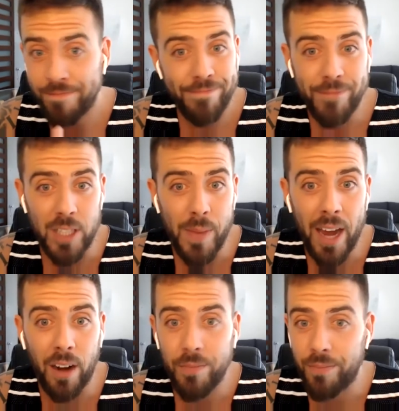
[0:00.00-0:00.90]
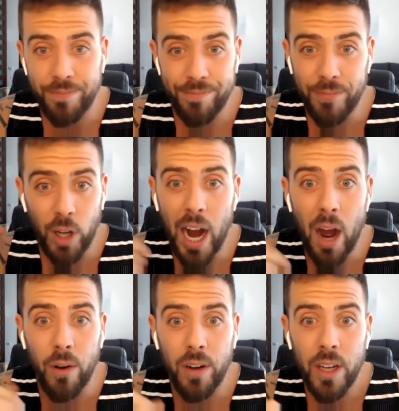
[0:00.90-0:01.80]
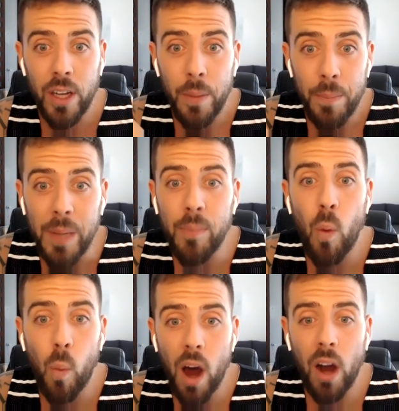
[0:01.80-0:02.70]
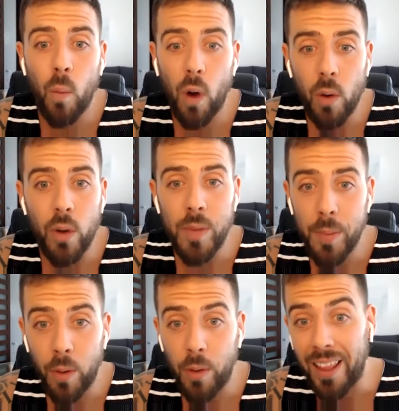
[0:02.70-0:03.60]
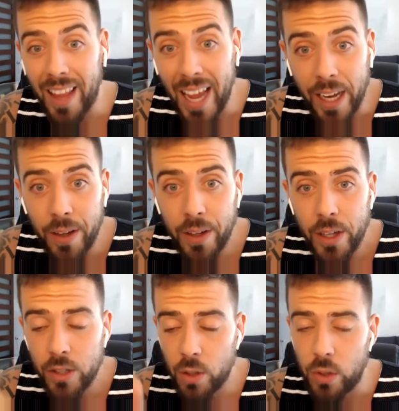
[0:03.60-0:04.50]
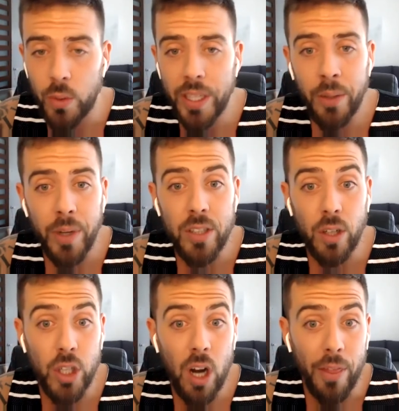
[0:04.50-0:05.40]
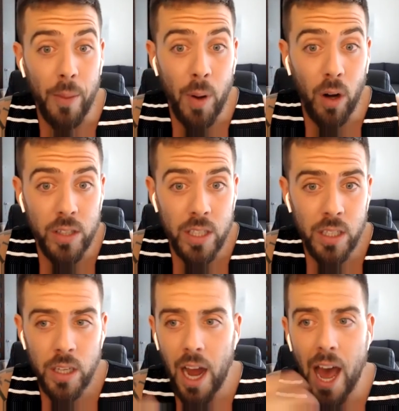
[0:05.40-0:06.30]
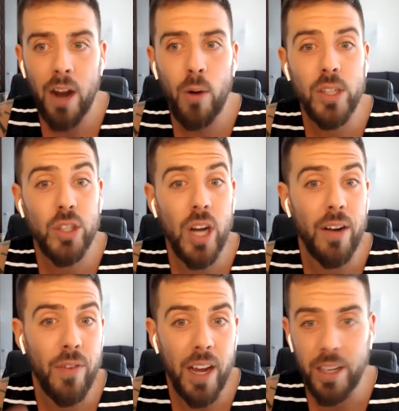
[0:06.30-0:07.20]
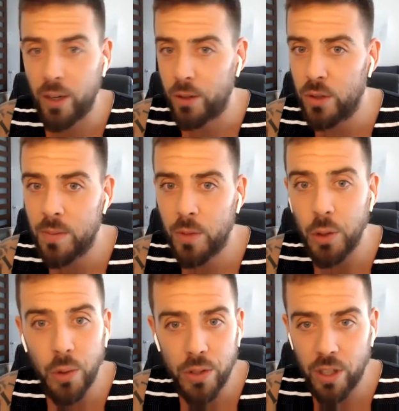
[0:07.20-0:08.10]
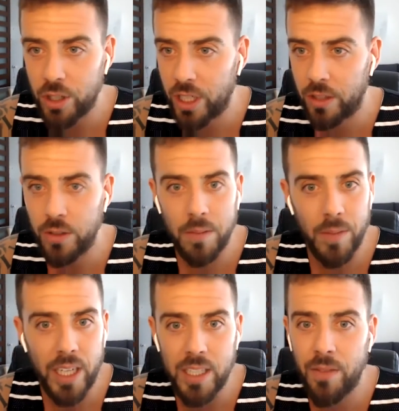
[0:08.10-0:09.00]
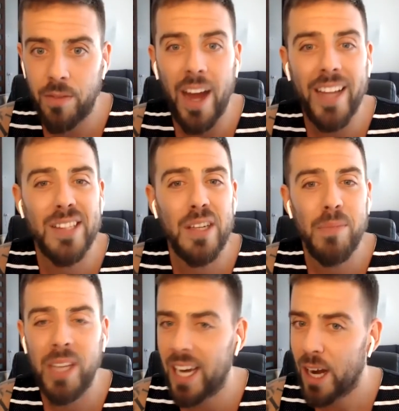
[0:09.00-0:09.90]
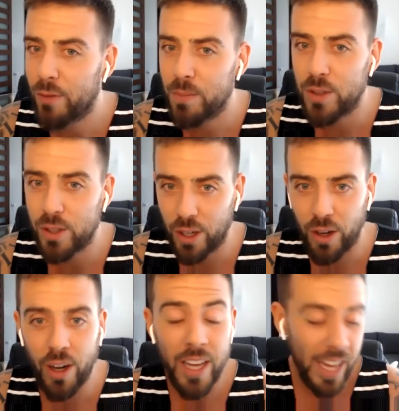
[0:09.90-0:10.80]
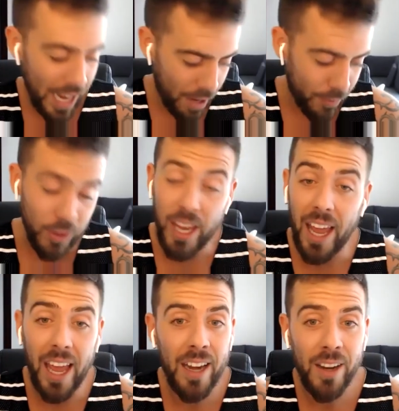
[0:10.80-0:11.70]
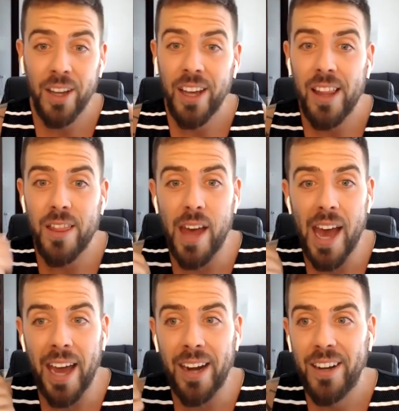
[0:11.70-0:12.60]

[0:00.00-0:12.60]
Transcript: doesn't matter. They're out. People want to work with people they like. So doing the research on the person, I'd always try to find, you know, do some Google searching, do some LinkedIn, find something kind of obscure, and if you can, that